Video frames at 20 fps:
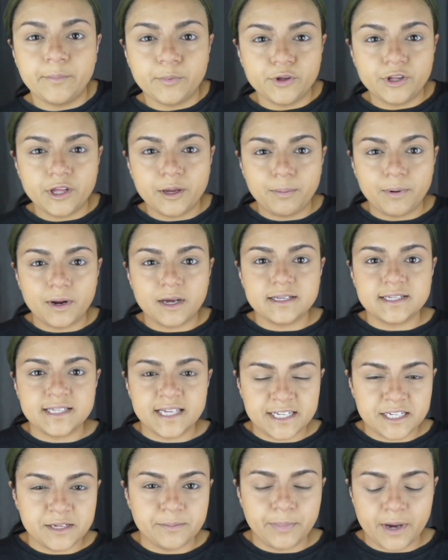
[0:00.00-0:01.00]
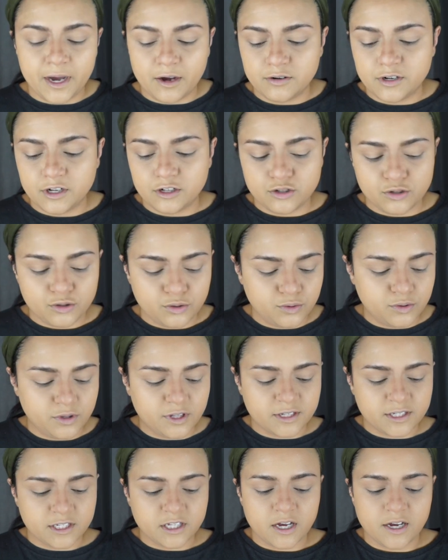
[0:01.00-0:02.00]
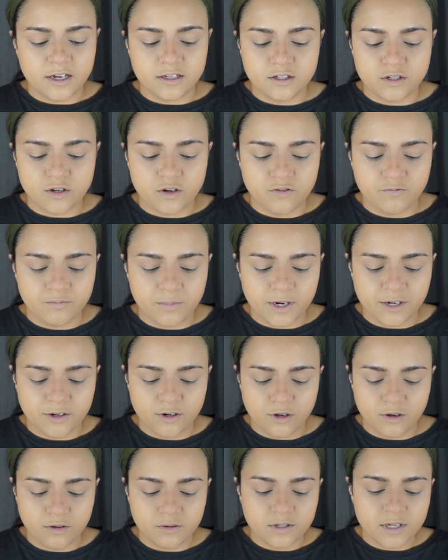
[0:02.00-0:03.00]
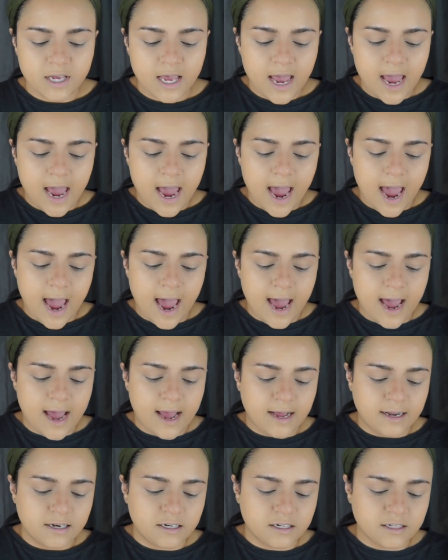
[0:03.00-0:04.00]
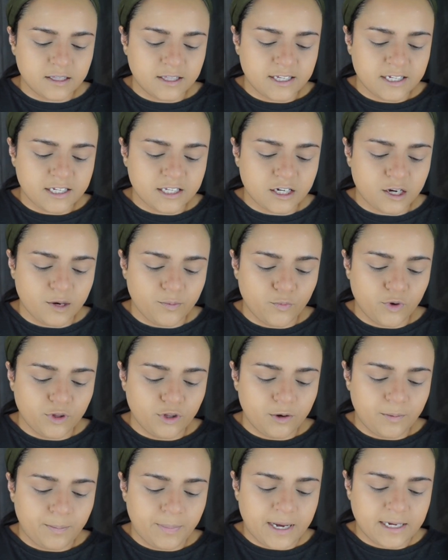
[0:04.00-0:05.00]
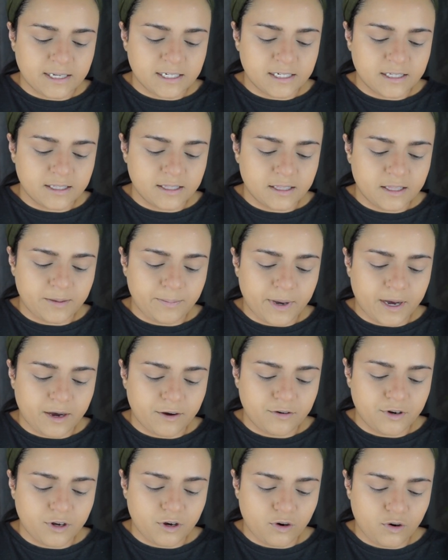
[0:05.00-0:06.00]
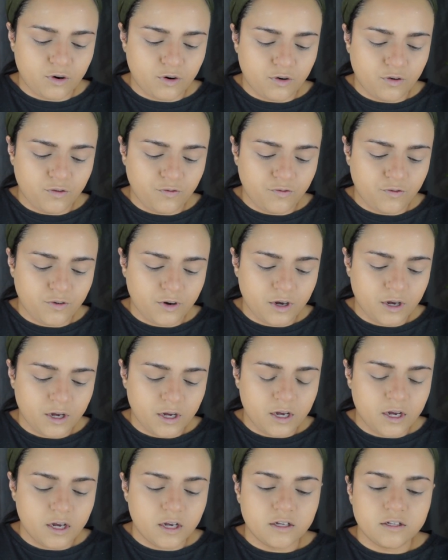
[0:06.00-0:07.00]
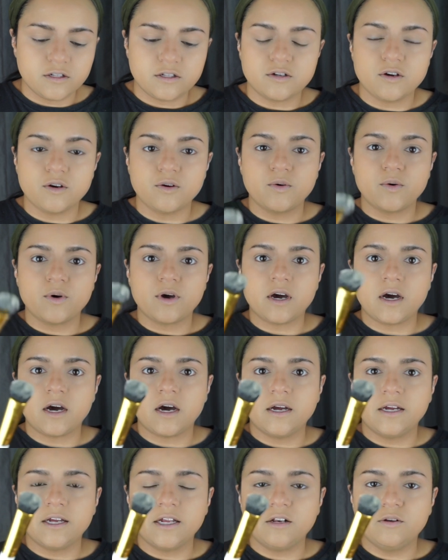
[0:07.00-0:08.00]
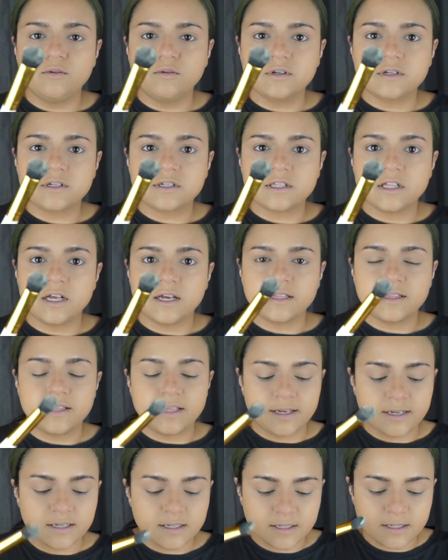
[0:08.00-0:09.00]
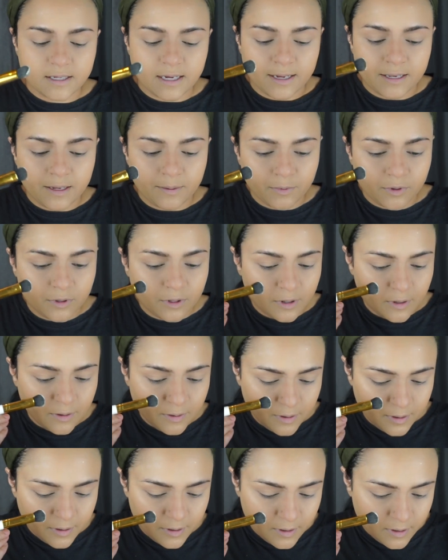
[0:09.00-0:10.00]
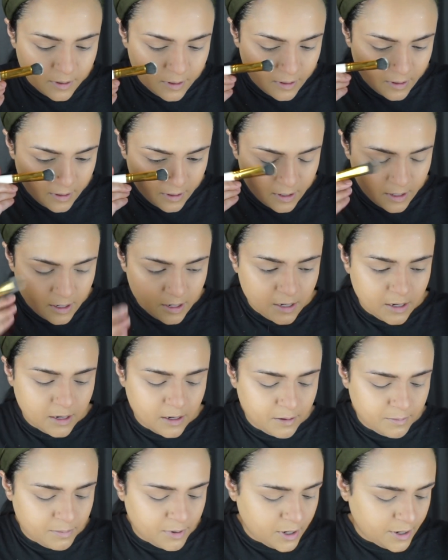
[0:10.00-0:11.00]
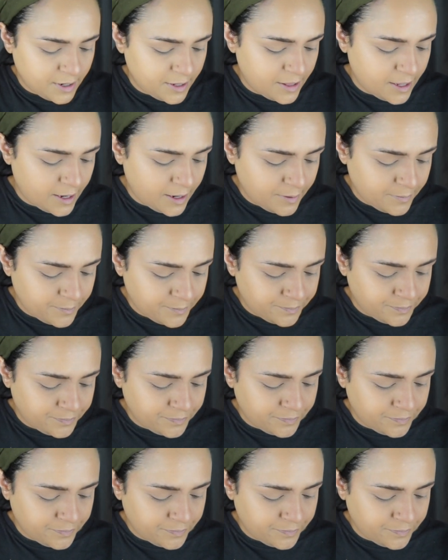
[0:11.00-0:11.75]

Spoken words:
I'm going to apply setting powder to the sides of my nose, and this time we're not patting the powder off, so it looks like this, and I'm going to apply that